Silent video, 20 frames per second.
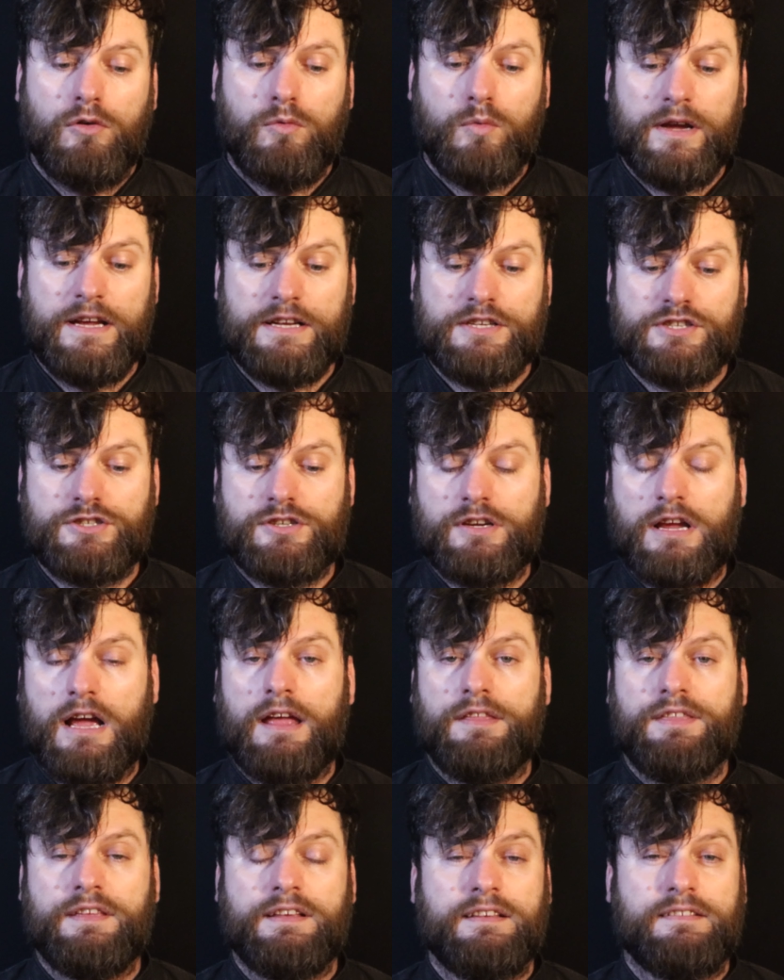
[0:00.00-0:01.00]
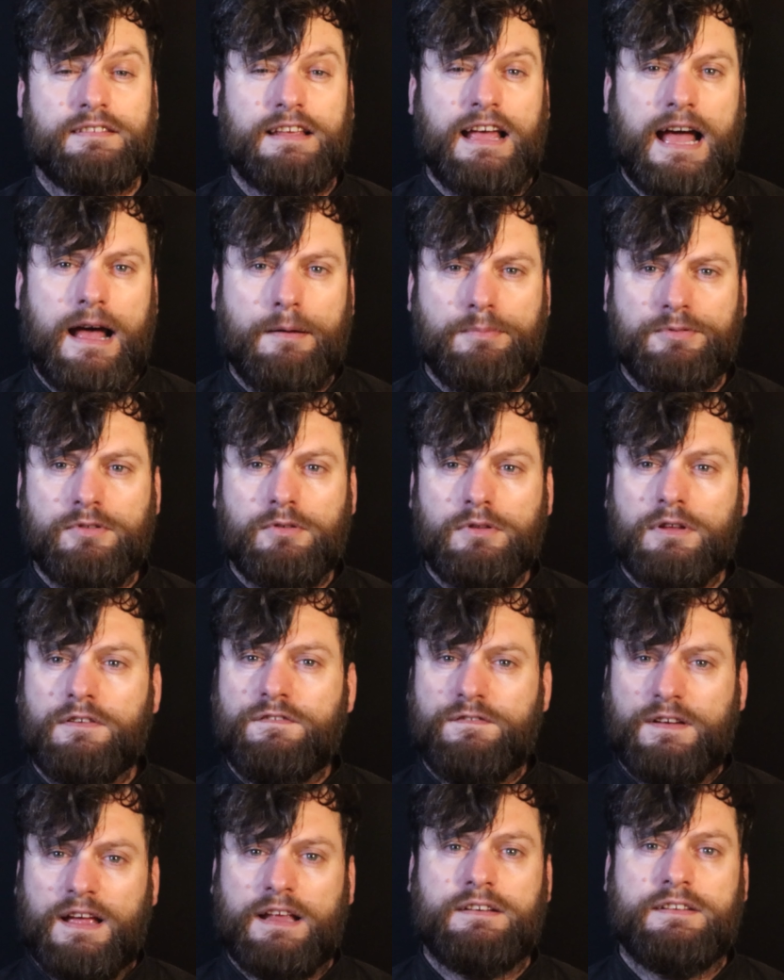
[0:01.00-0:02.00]
which I think is absolutely
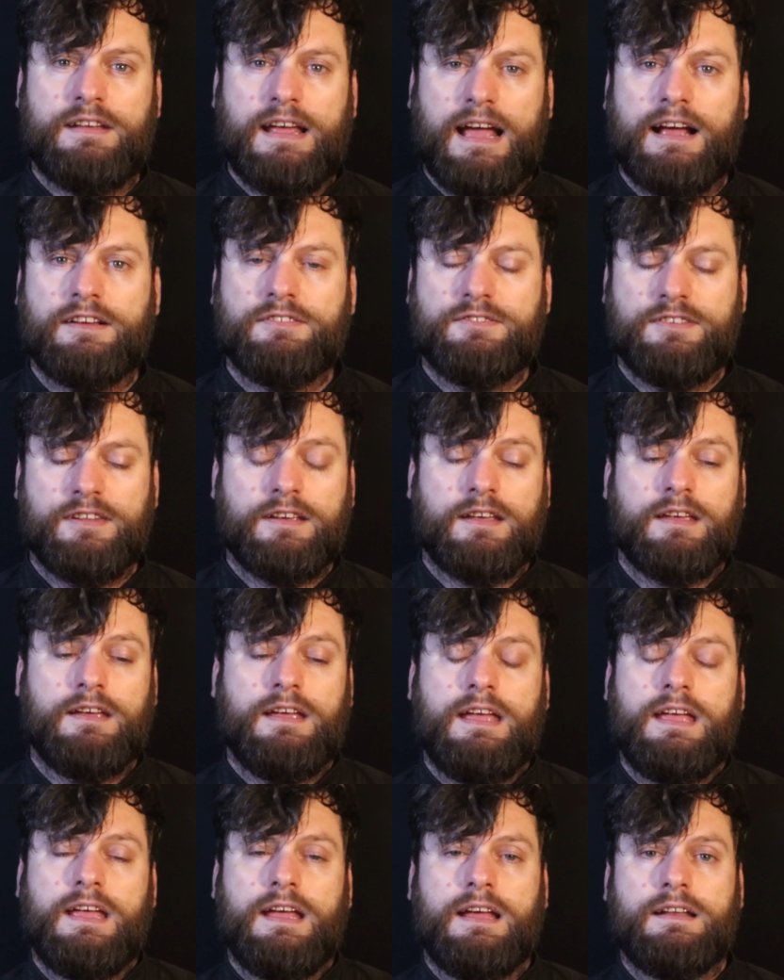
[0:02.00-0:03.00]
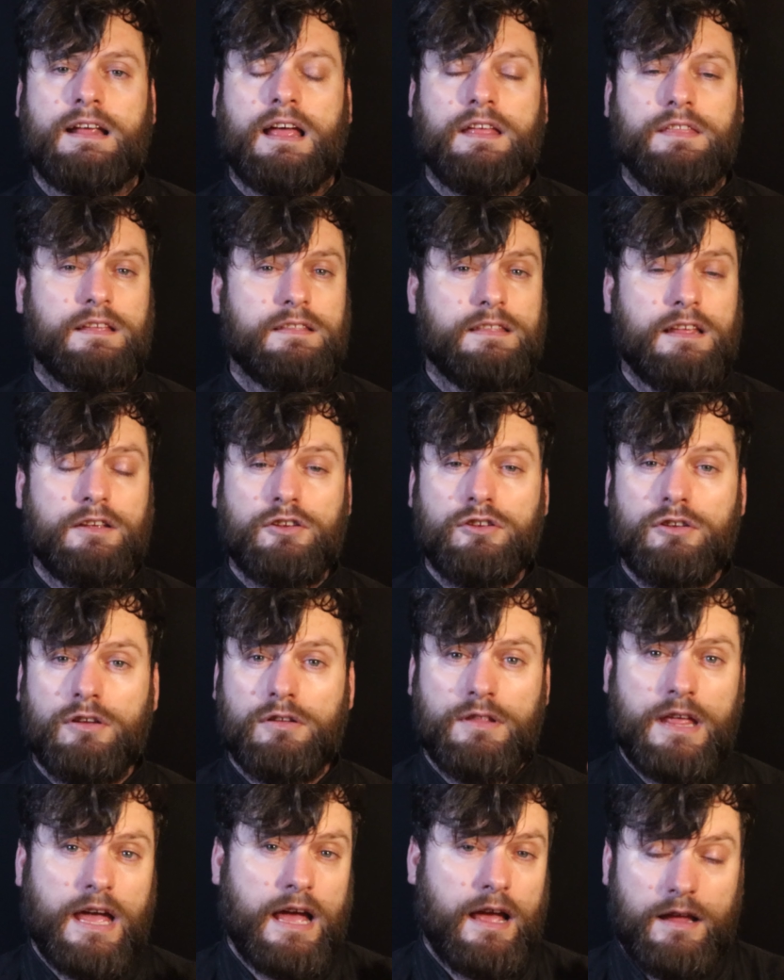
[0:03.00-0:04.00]
fantastic, and I think that
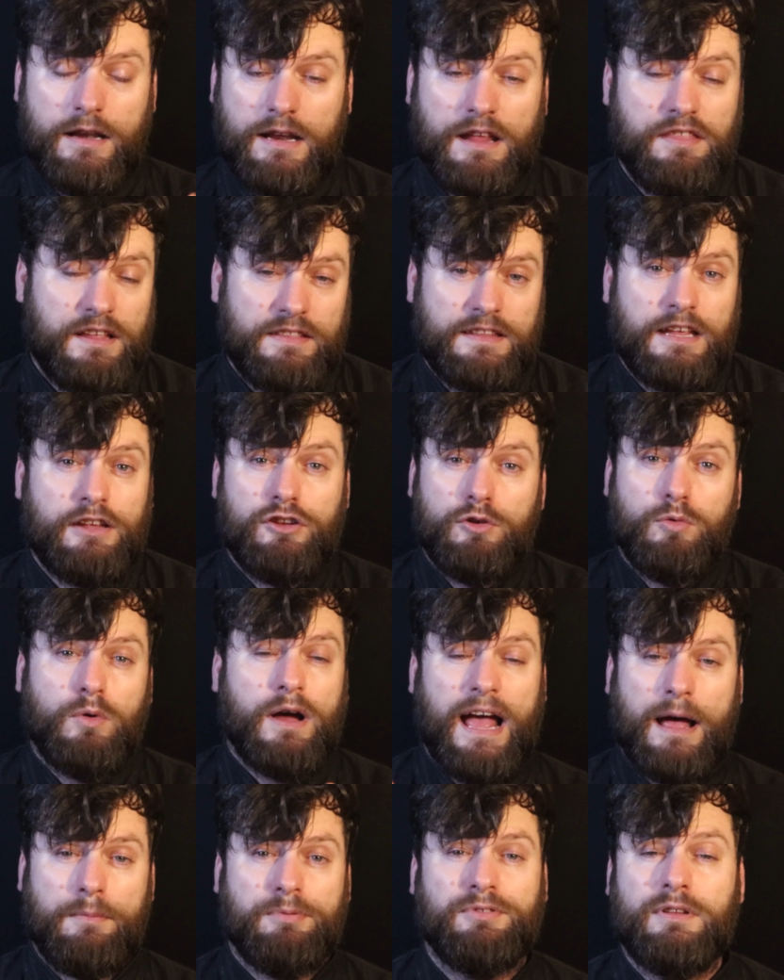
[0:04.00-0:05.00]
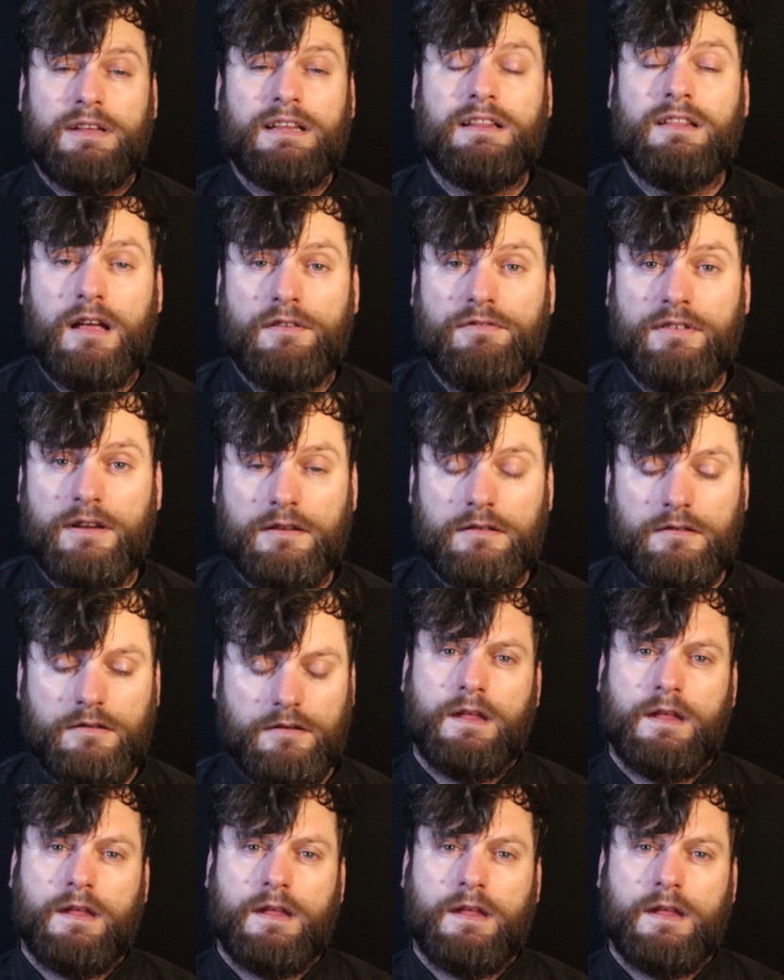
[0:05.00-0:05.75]
you will absolutely love it.